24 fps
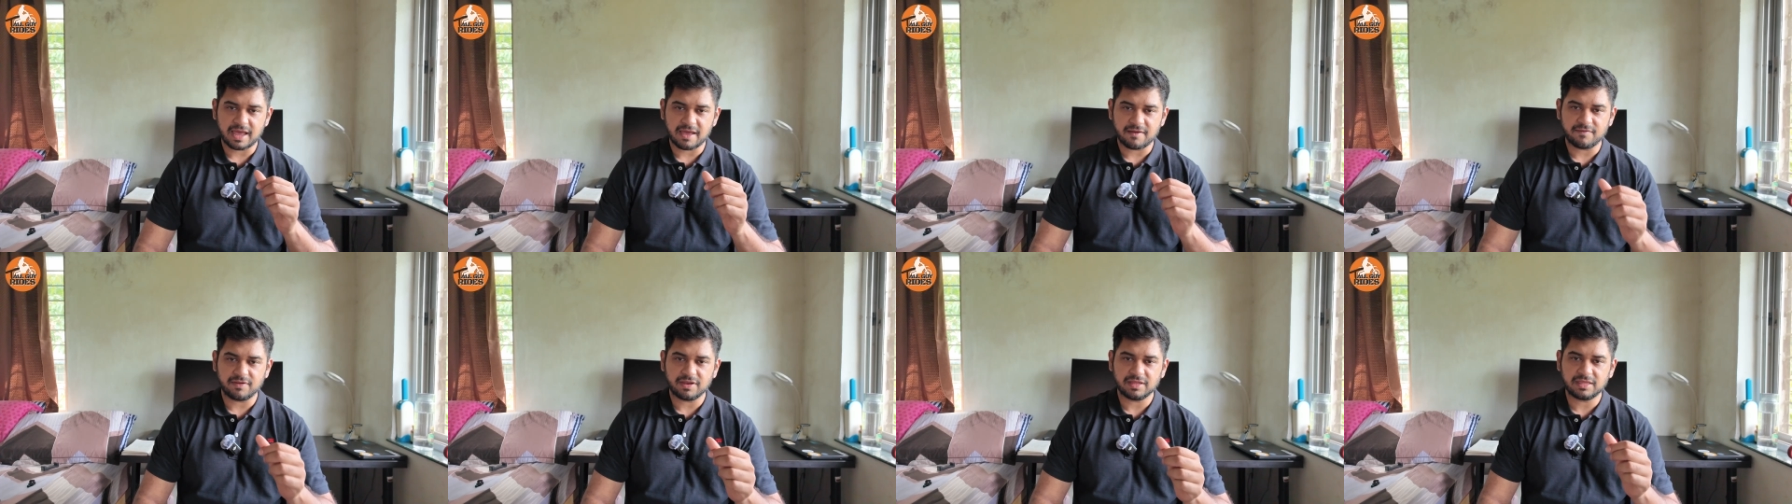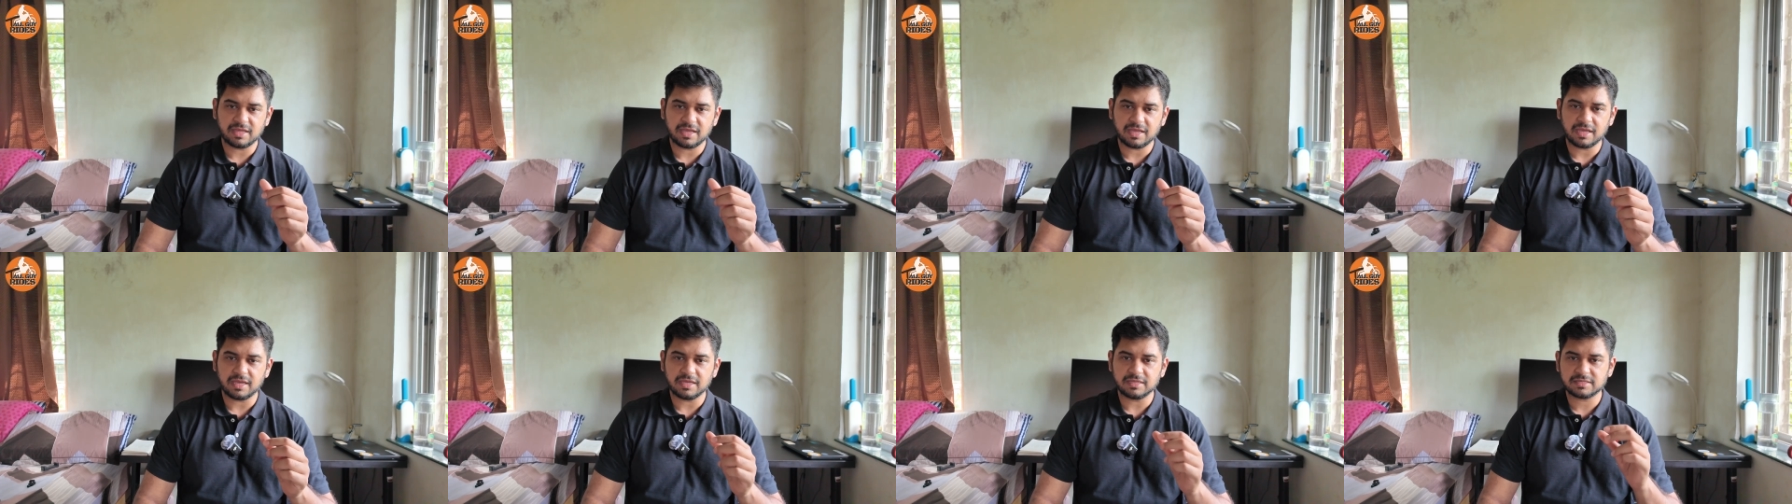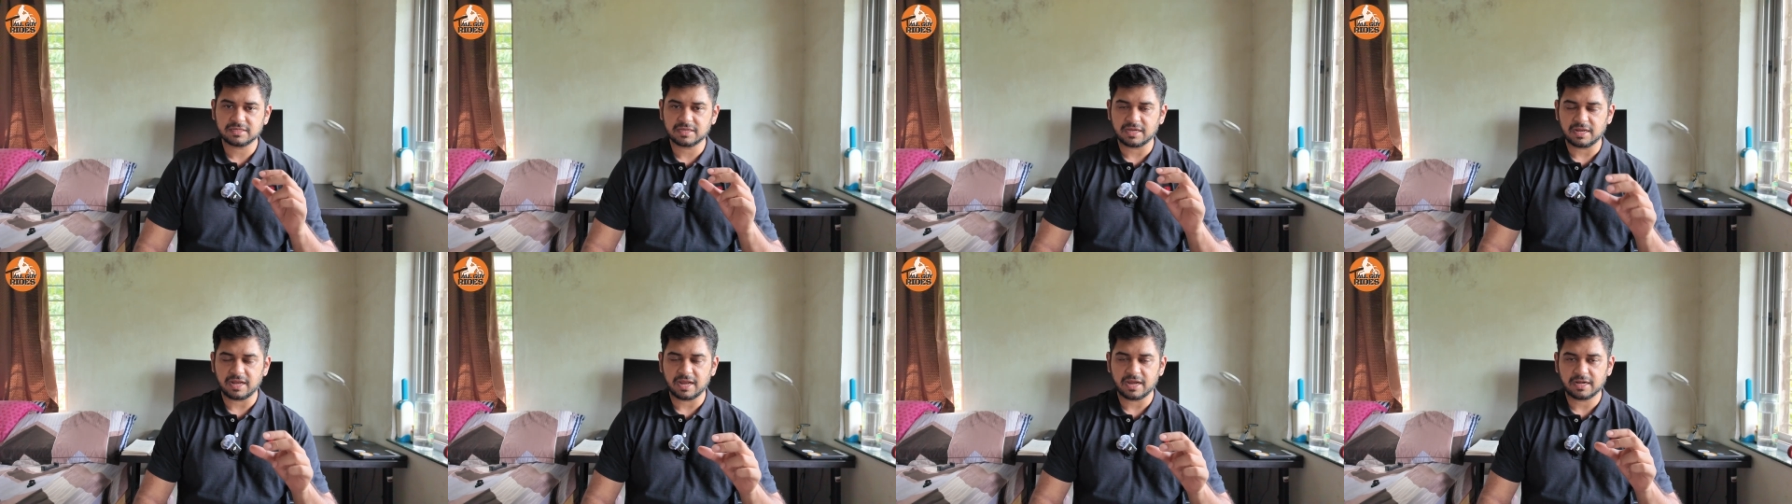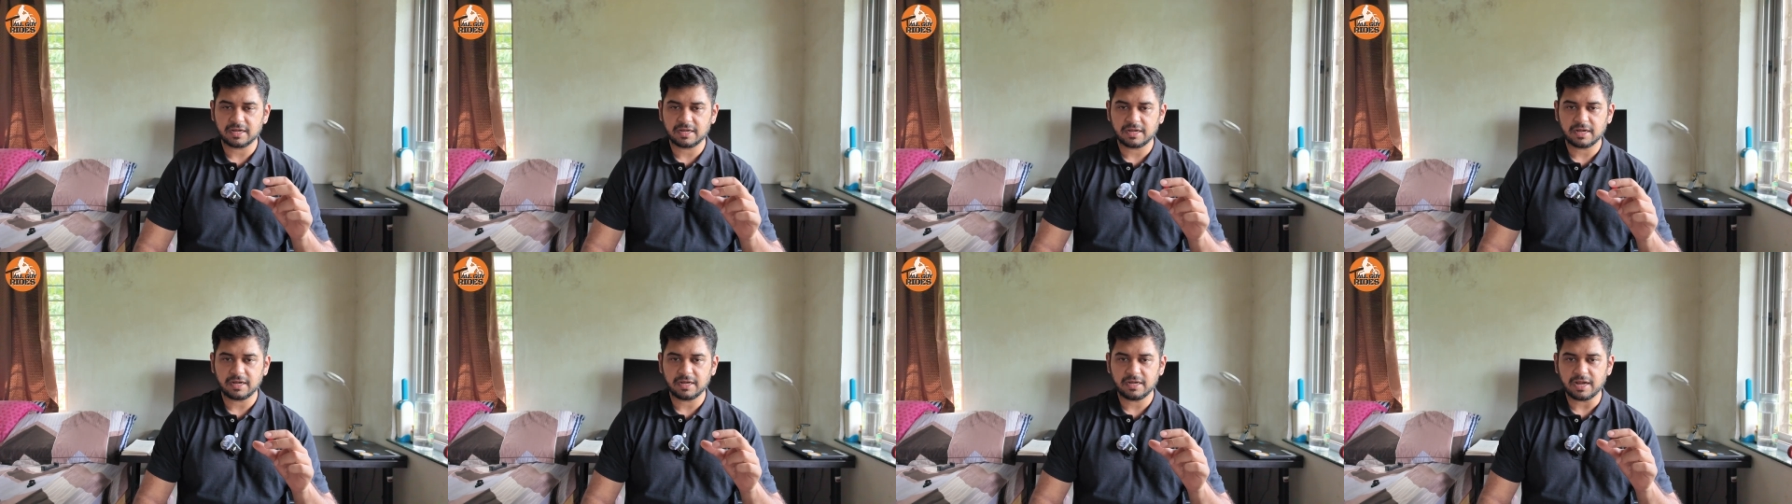everything is
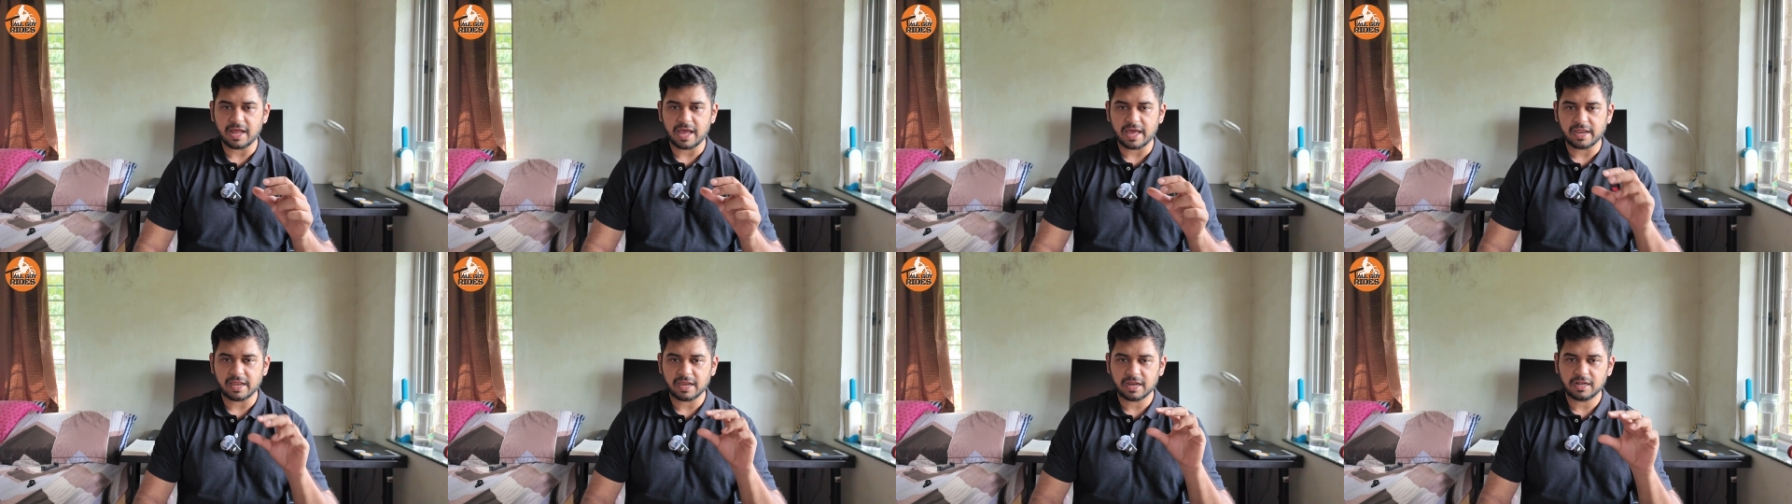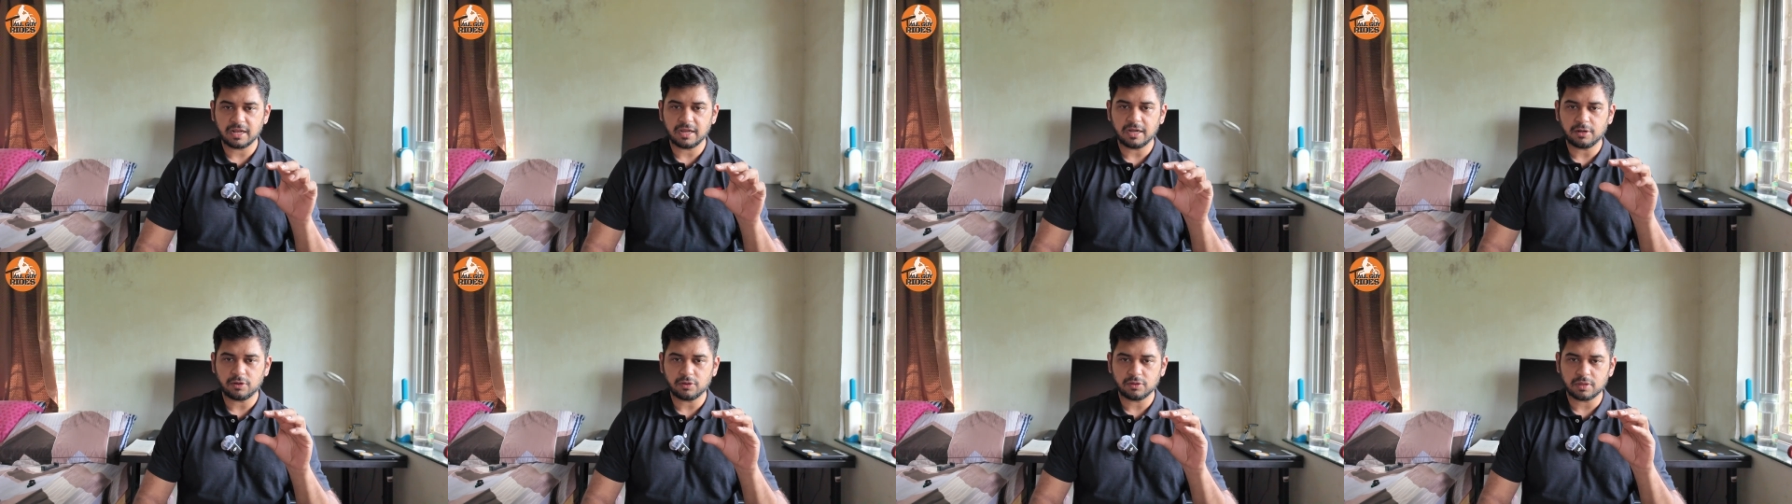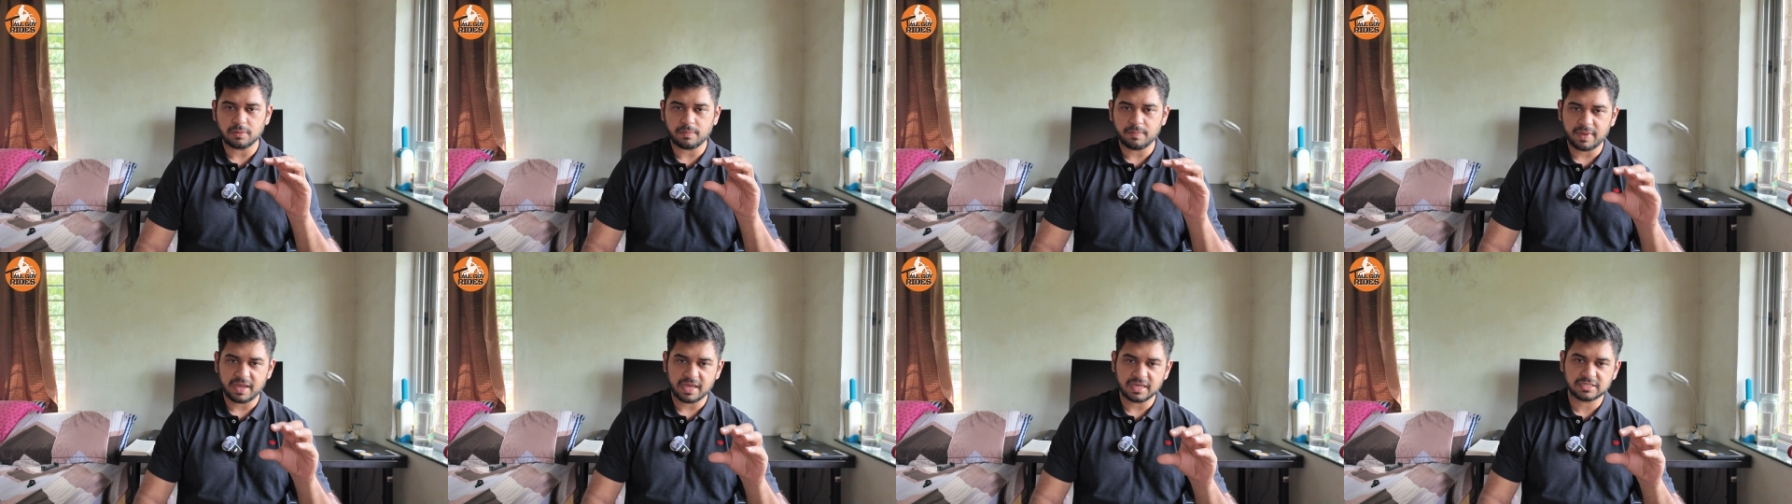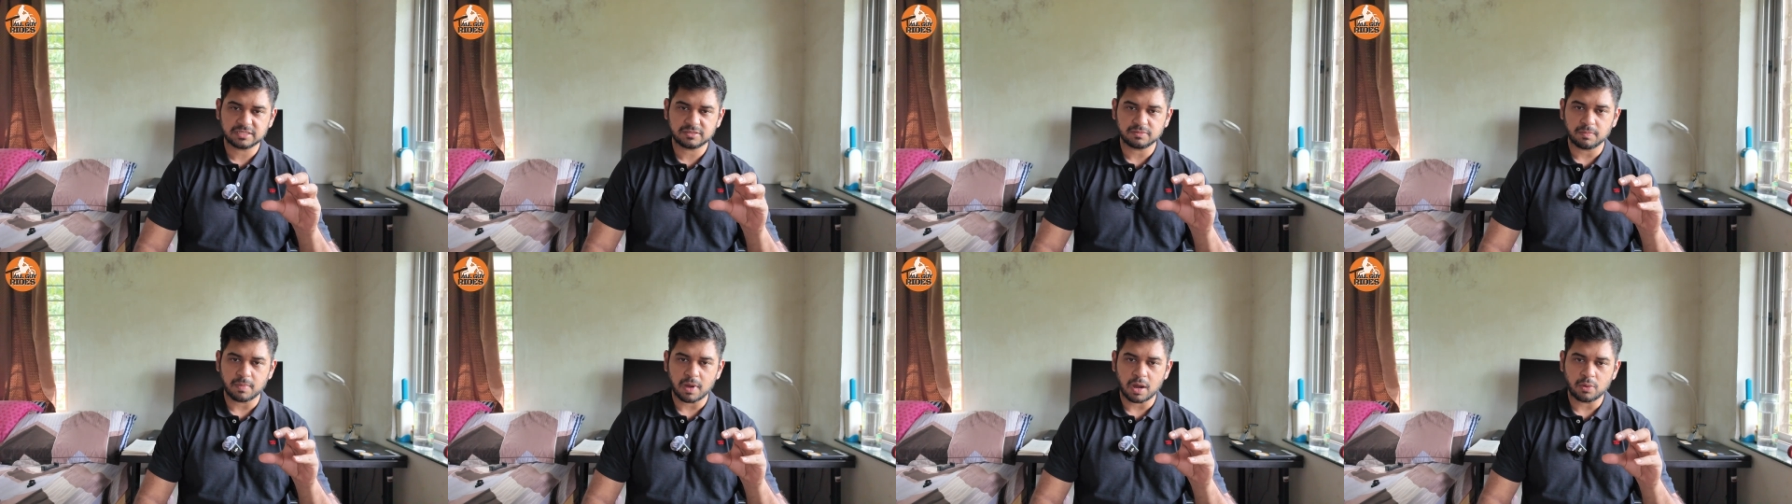connected directly to the
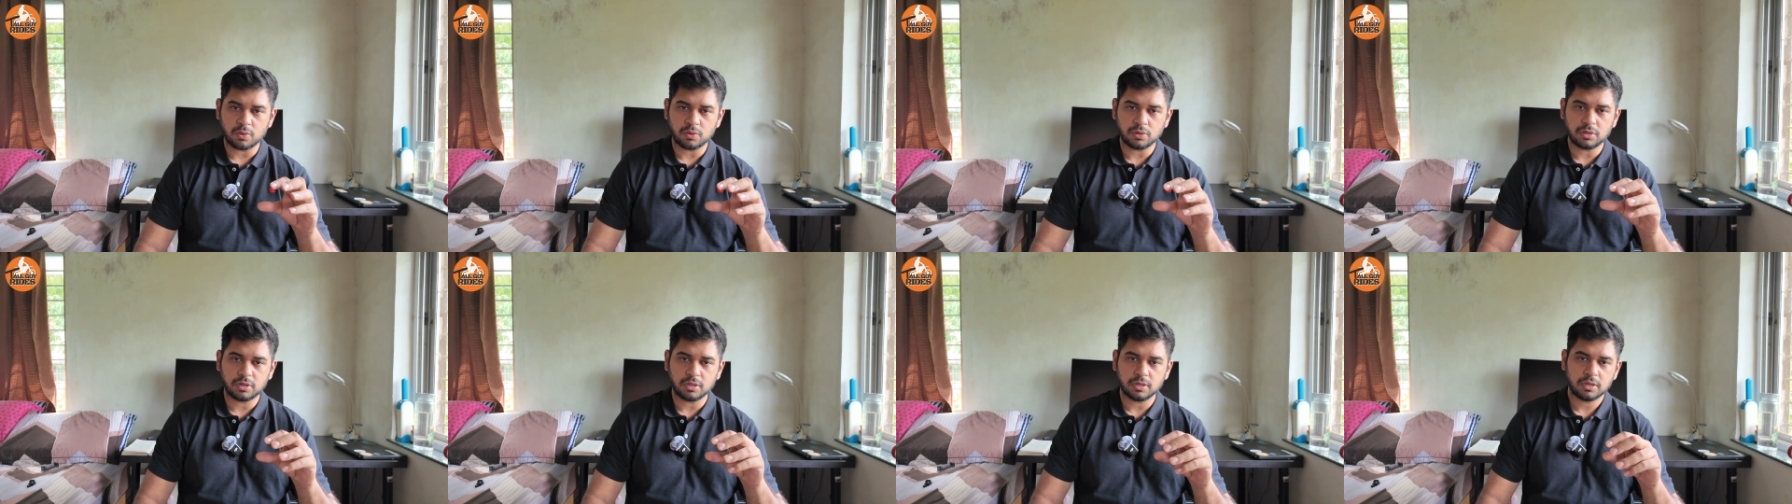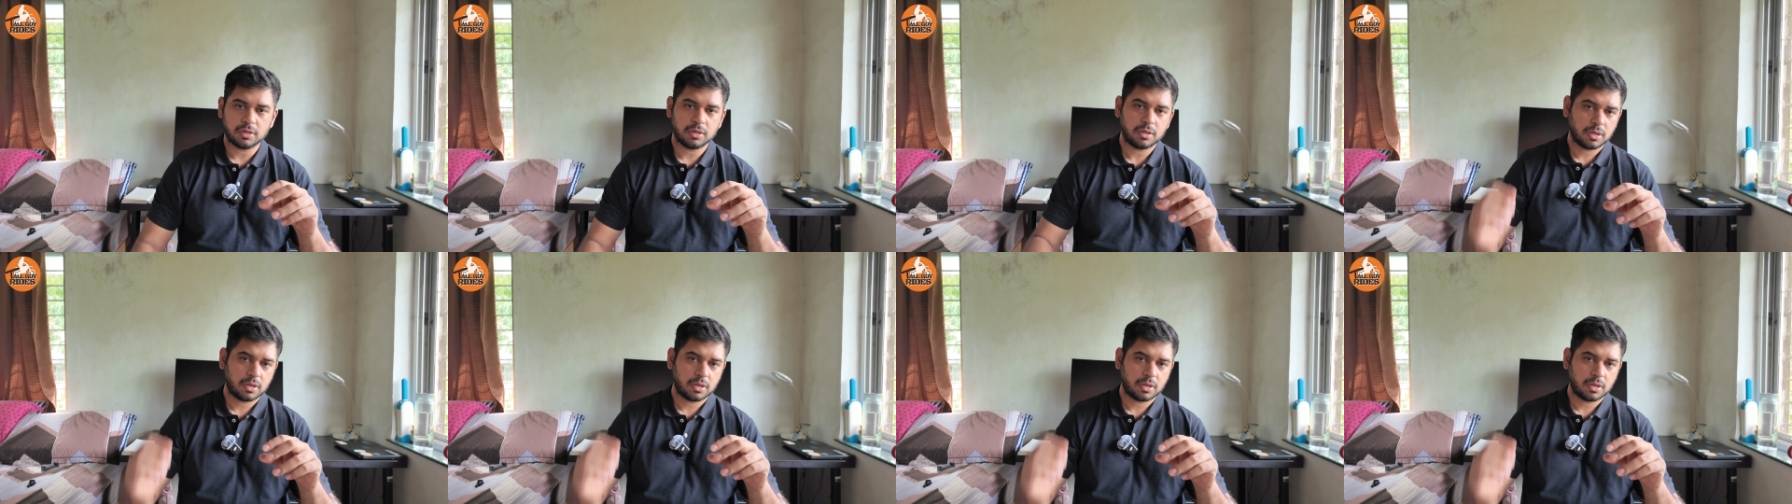base mount